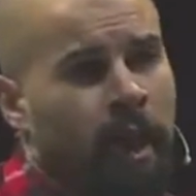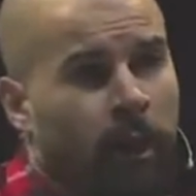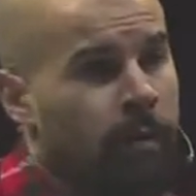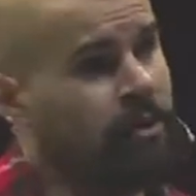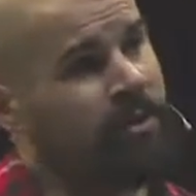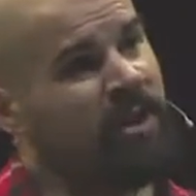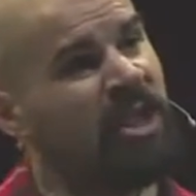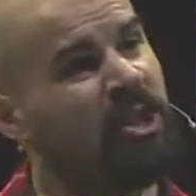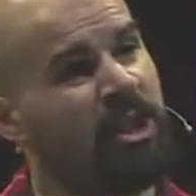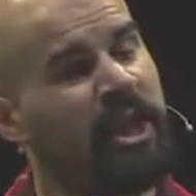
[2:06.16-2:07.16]
which is
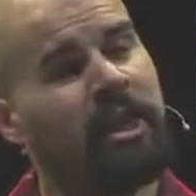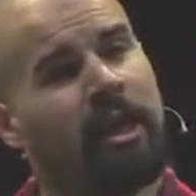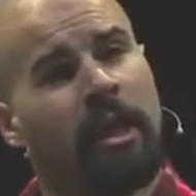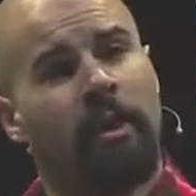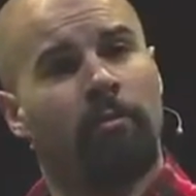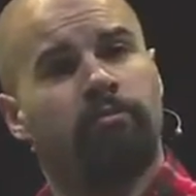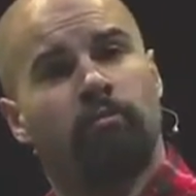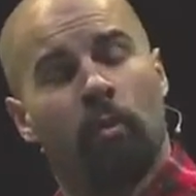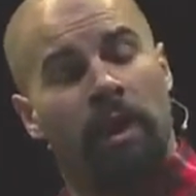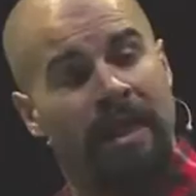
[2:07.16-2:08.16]
essentially
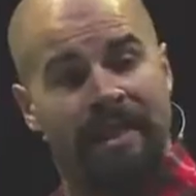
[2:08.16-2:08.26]
what I